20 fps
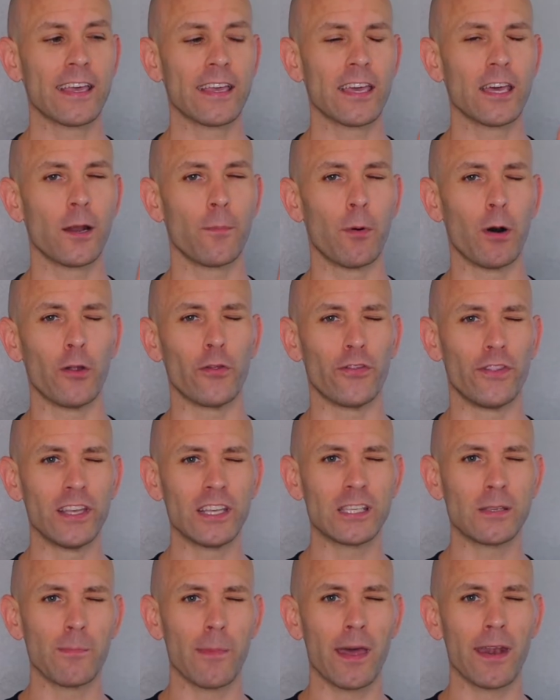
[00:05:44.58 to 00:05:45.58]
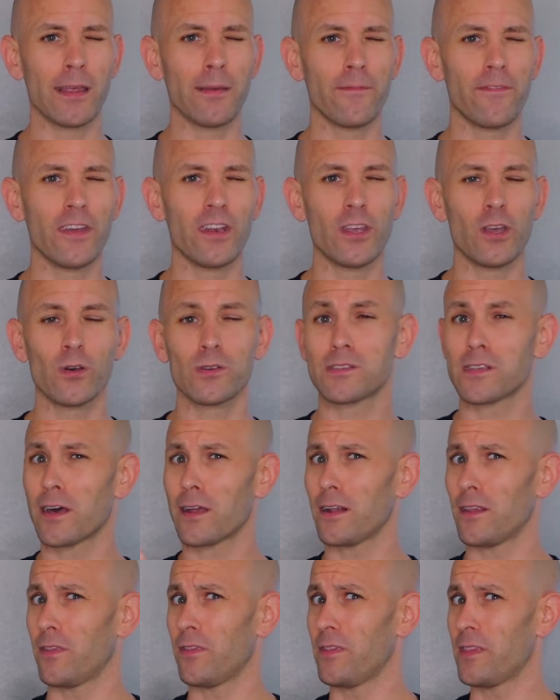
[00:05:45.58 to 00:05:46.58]
can get about this many videos
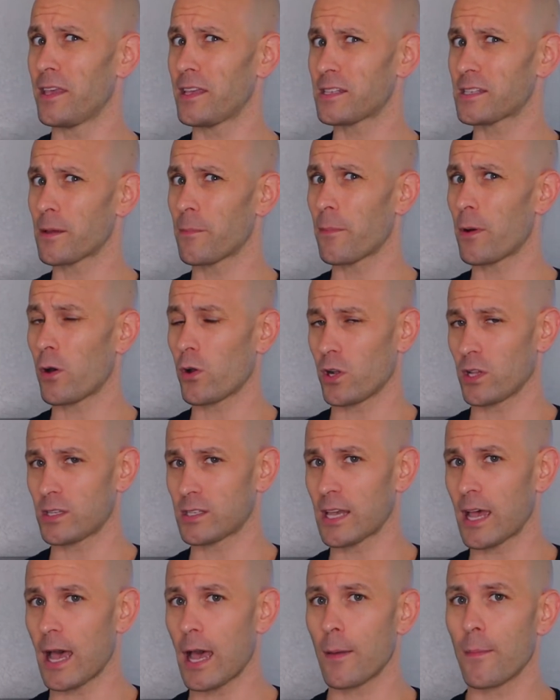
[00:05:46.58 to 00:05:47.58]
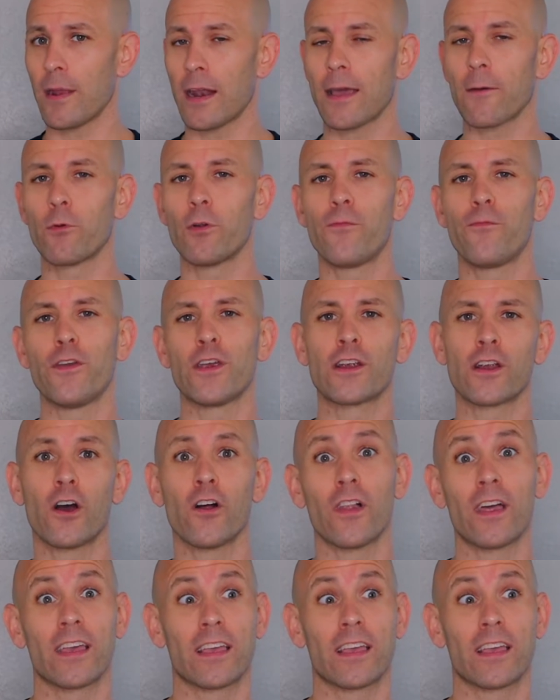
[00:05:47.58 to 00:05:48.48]
done in this amount of time. And I would figure out